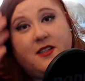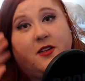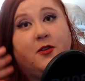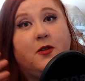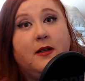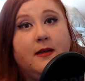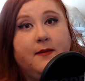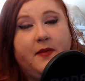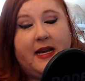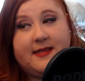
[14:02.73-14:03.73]
do
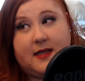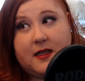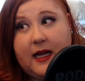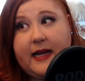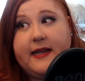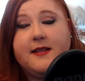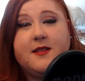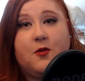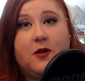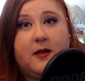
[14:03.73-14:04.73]
as the
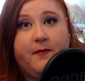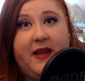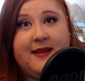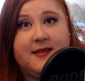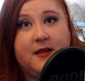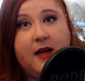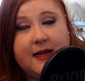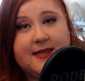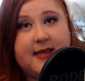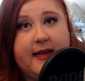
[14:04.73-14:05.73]
client or as the
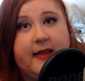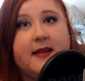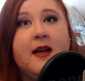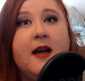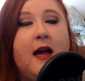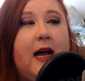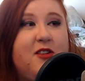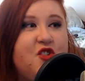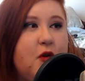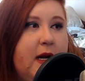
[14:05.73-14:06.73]
non-psychic, I'll
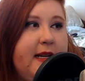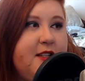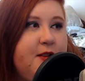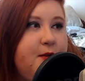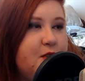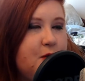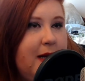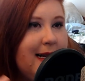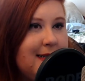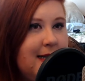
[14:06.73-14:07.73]
try to
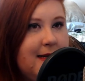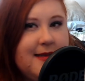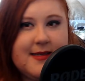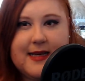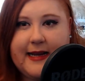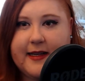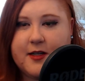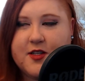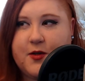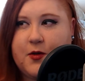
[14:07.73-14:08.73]
direct the
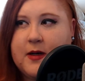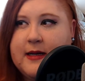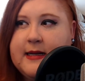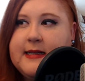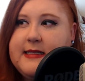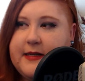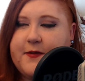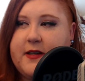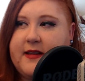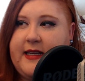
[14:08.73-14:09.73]
psychic to
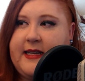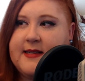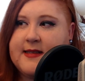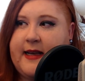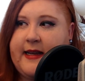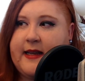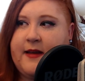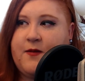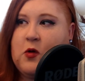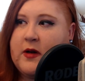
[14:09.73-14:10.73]
different things. Like
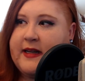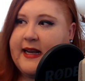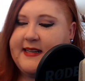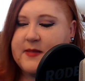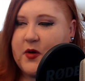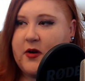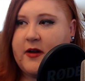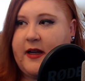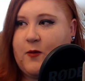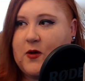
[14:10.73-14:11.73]
if we're in
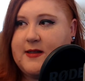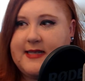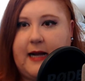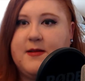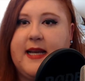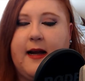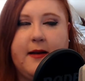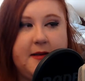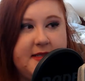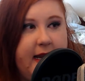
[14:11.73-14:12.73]
Gettysburg and we're in
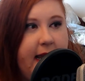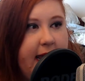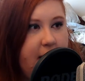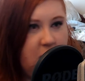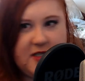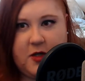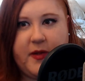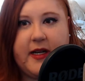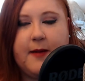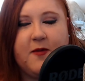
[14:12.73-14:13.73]
downtown, I'll say, hey, what do you
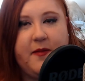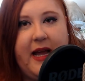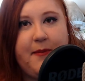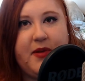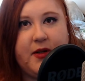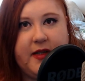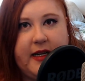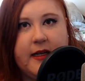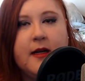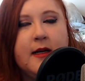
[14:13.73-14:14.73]
pick up from that
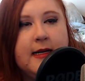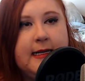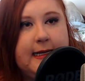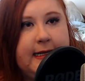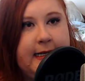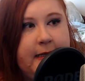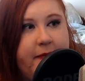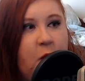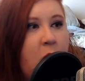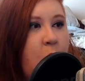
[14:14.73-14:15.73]
building?
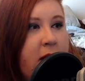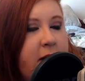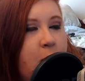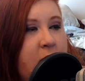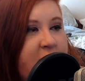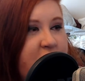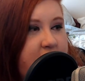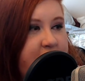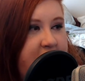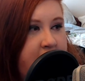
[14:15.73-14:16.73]
Or what is your
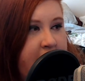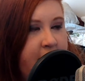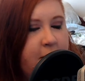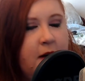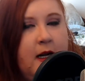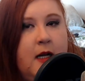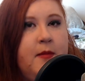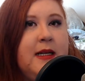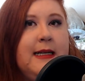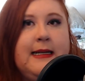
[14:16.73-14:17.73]
feeling from